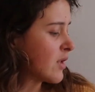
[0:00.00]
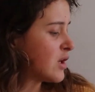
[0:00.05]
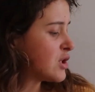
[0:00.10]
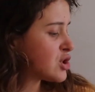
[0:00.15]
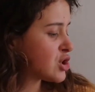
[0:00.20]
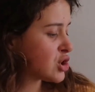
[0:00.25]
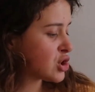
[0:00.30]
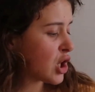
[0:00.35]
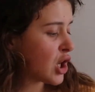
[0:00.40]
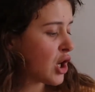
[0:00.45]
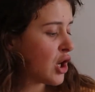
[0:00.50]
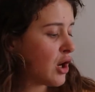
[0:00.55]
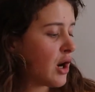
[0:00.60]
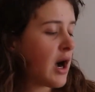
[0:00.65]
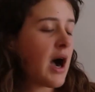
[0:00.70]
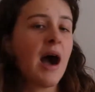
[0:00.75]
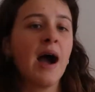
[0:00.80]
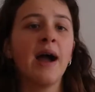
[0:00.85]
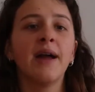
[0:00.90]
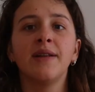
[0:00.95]

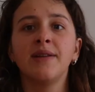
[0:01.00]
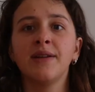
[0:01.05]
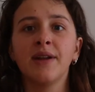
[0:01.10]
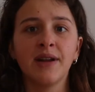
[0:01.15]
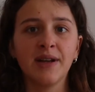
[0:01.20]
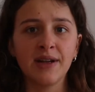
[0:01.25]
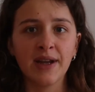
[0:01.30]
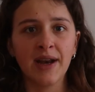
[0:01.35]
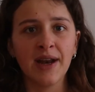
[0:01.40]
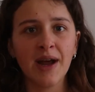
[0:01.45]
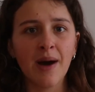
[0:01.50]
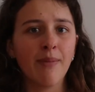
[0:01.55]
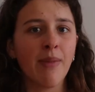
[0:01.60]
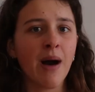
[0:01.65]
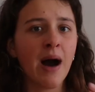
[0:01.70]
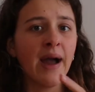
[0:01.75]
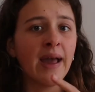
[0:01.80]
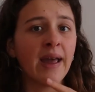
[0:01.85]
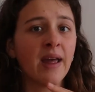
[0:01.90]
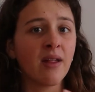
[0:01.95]
so I didn't end up
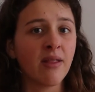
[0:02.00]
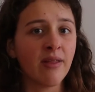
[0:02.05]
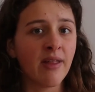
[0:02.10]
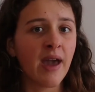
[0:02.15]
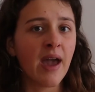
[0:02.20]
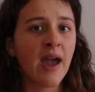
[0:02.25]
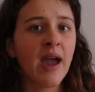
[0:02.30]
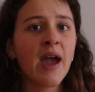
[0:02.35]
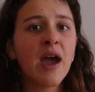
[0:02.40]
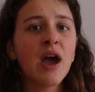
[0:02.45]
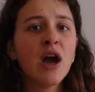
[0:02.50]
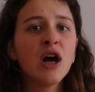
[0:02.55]
buying there.